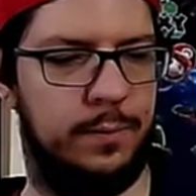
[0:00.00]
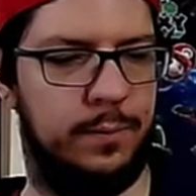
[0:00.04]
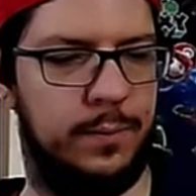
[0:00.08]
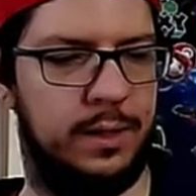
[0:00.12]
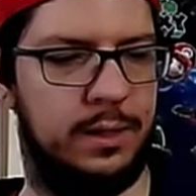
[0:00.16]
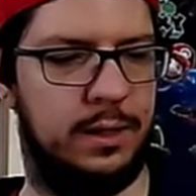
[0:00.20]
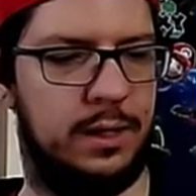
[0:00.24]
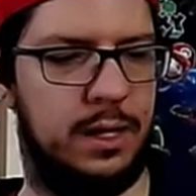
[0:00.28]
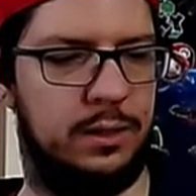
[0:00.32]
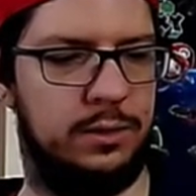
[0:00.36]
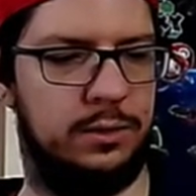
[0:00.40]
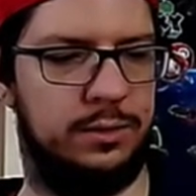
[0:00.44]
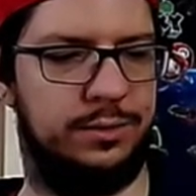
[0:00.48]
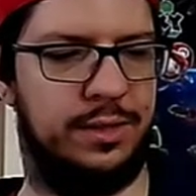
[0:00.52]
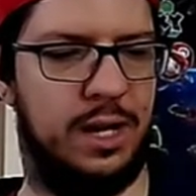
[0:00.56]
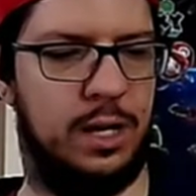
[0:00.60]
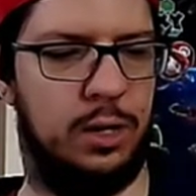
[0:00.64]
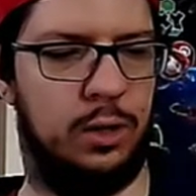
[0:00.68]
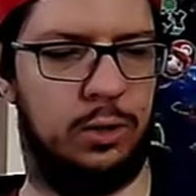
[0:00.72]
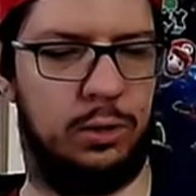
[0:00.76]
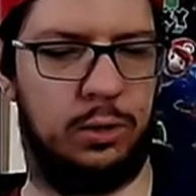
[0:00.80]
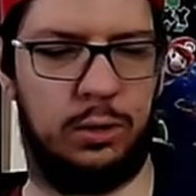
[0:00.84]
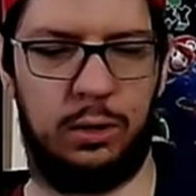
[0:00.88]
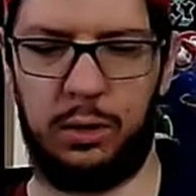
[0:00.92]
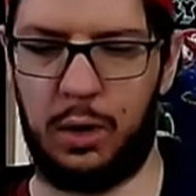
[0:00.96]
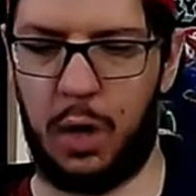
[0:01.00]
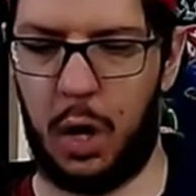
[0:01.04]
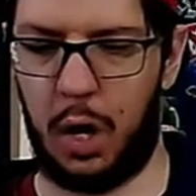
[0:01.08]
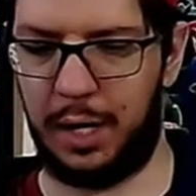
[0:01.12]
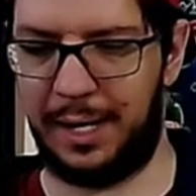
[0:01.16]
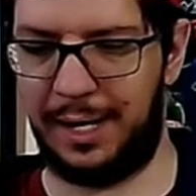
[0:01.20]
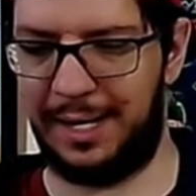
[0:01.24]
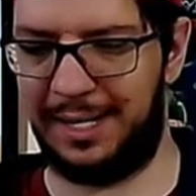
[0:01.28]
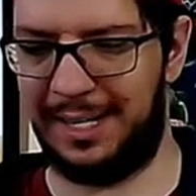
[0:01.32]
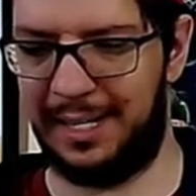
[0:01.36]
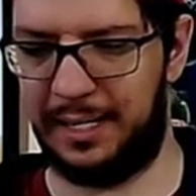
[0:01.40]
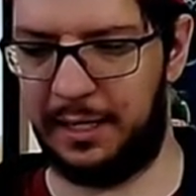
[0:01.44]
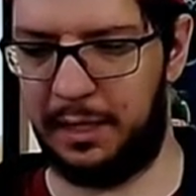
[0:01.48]
because they're
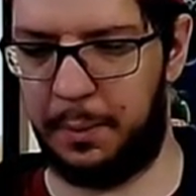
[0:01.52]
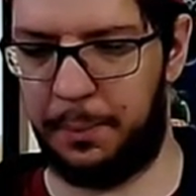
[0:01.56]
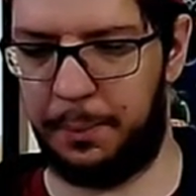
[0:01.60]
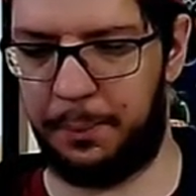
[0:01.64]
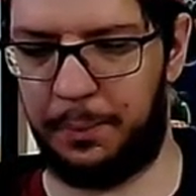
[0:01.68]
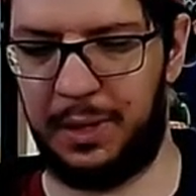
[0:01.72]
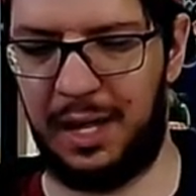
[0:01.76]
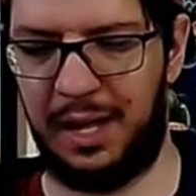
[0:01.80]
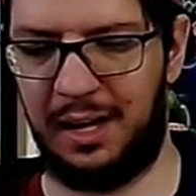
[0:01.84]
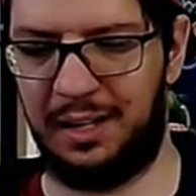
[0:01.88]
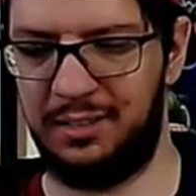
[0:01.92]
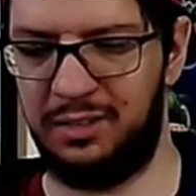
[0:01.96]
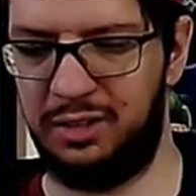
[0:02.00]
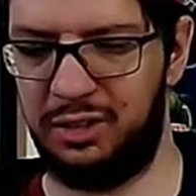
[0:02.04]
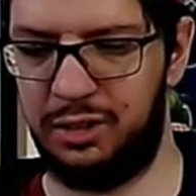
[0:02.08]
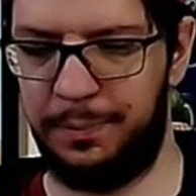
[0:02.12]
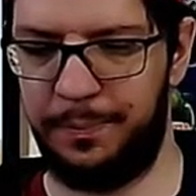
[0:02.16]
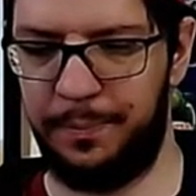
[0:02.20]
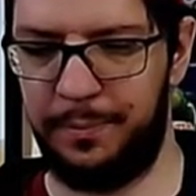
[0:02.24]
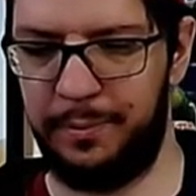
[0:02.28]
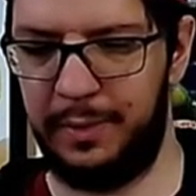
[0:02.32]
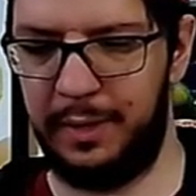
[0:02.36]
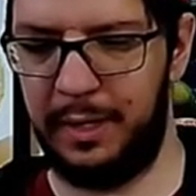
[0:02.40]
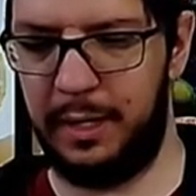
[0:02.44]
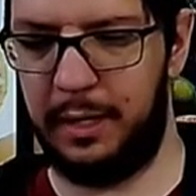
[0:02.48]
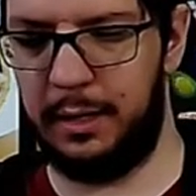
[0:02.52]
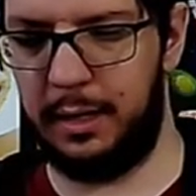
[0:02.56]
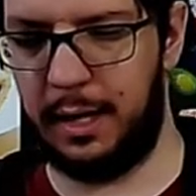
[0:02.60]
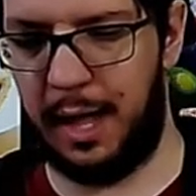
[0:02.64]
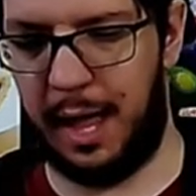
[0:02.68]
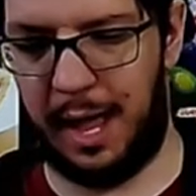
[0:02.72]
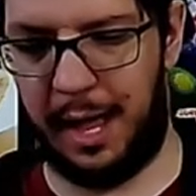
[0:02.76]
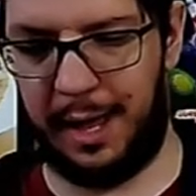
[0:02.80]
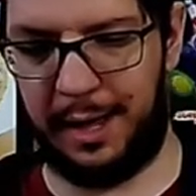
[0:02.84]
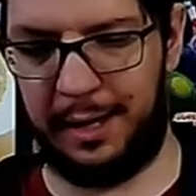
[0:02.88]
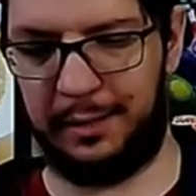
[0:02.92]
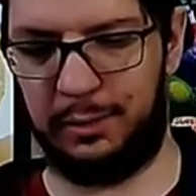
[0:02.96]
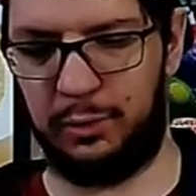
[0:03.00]
locking it in place,
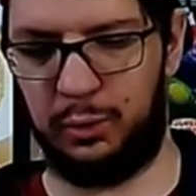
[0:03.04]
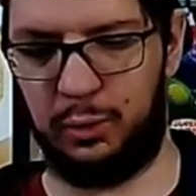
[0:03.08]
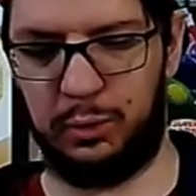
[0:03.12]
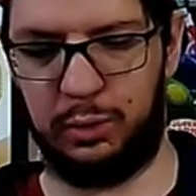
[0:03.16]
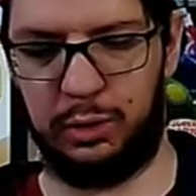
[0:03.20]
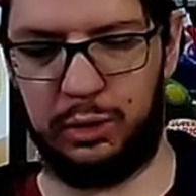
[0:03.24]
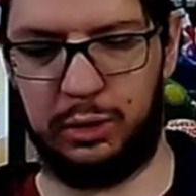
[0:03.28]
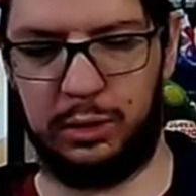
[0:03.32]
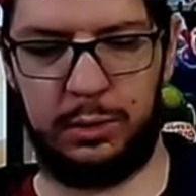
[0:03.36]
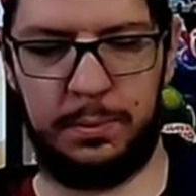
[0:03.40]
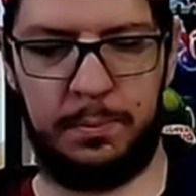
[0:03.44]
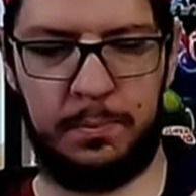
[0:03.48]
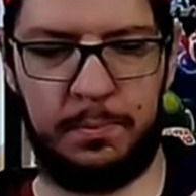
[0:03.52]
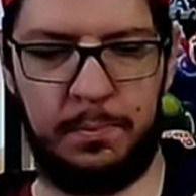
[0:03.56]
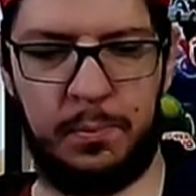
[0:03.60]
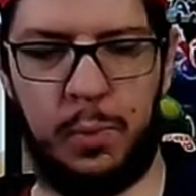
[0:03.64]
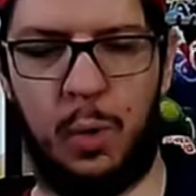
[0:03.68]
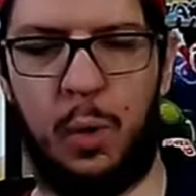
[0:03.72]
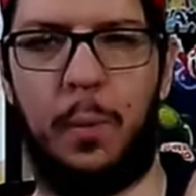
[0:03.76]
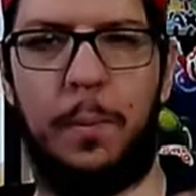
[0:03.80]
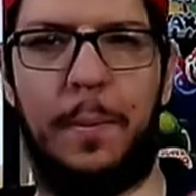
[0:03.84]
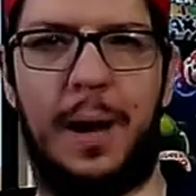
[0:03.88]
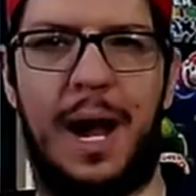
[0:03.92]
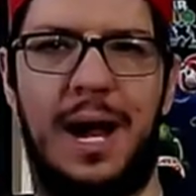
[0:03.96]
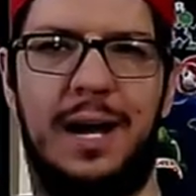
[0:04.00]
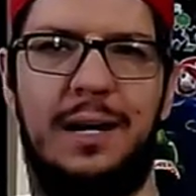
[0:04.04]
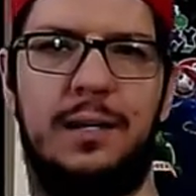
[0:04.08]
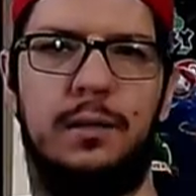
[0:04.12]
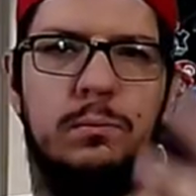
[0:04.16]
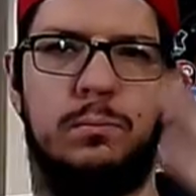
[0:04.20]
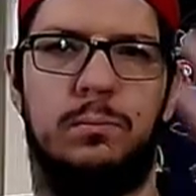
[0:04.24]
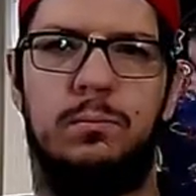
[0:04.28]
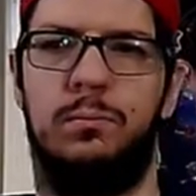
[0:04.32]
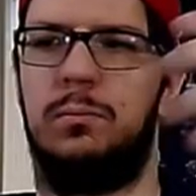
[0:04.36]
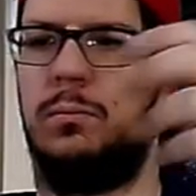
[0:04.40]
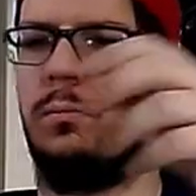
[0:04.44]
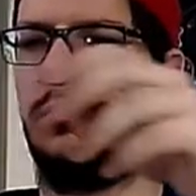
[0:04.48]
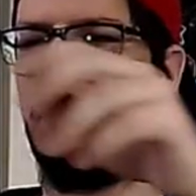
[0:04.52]
and you just pull back and
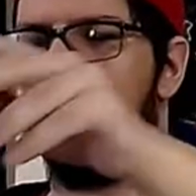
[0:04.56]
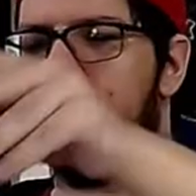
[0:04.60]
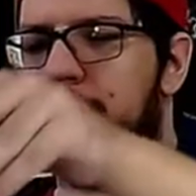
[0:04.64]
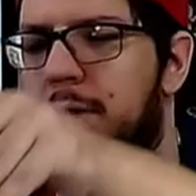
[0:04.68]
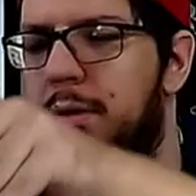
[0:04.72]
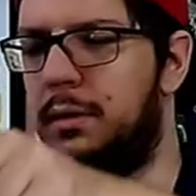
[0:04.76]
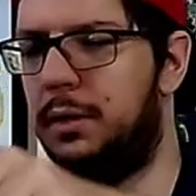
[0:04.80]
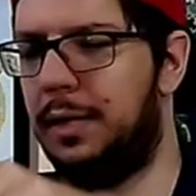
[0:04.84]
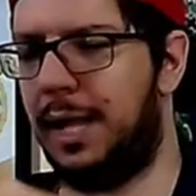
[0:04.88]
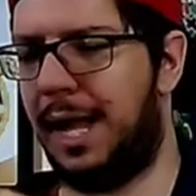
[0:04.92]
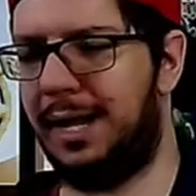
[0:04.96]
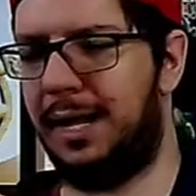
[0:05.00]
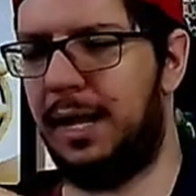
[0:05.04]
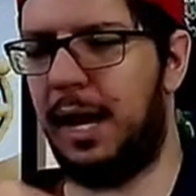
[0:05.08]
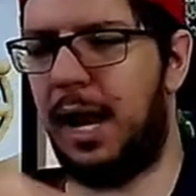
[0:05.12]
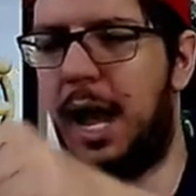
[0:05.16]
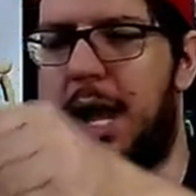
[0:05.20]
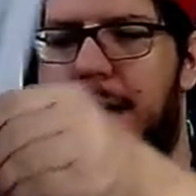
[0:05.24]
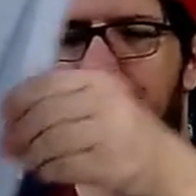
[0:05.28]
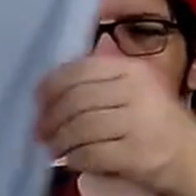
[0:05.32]
la la la.